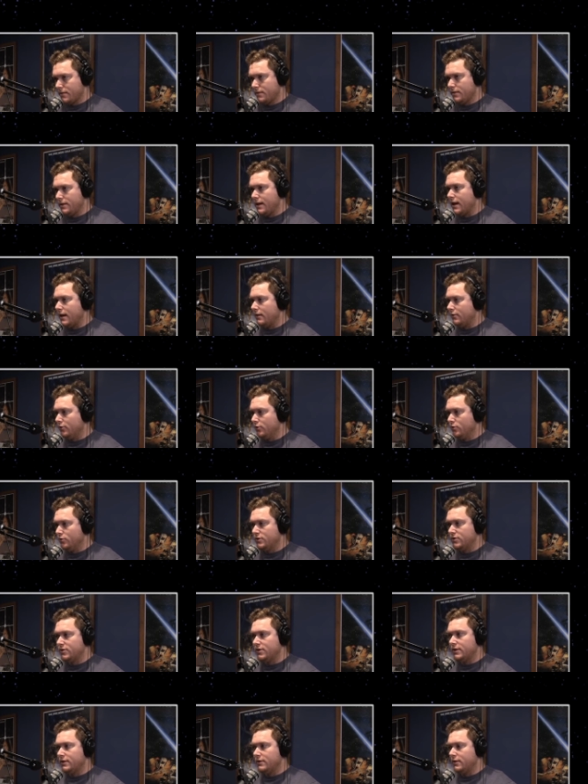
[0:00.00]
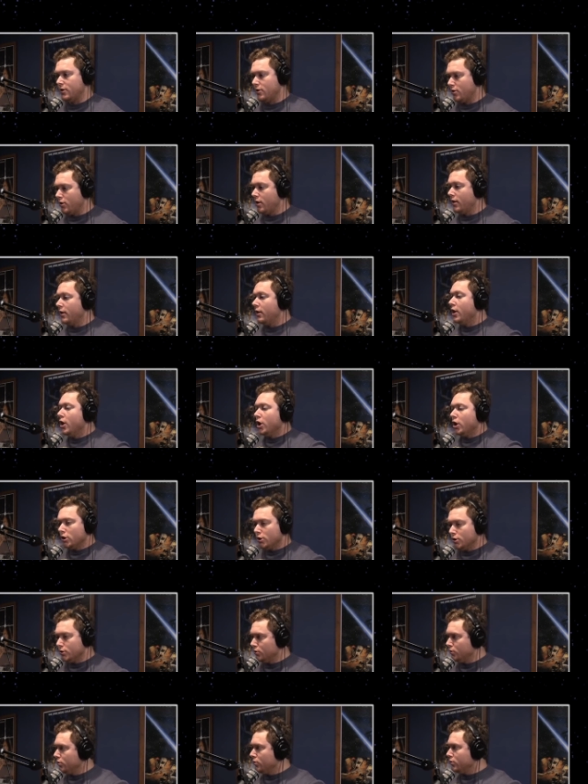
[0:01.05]
Yeah, Luke's sitting there.
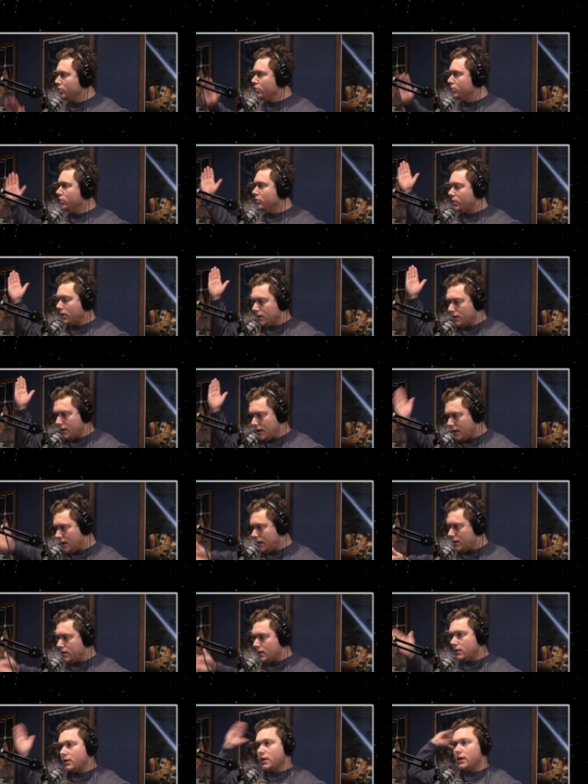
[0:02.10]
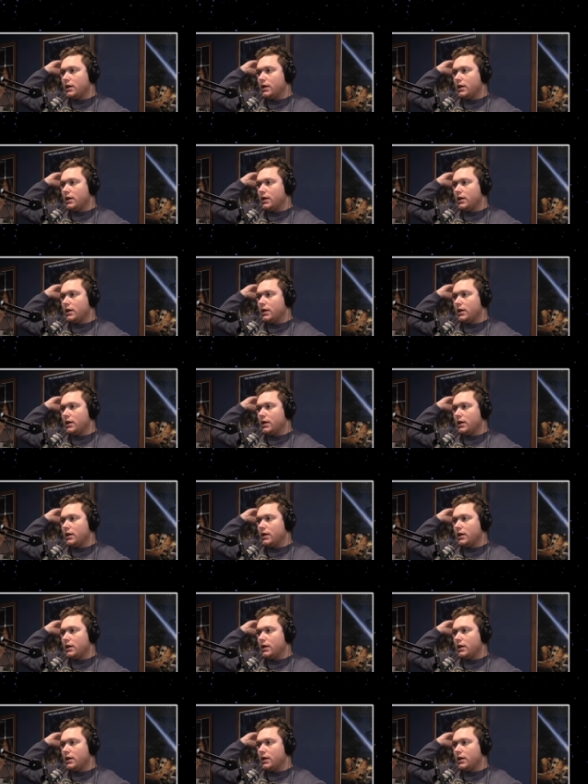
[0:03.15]
Luke and Anakin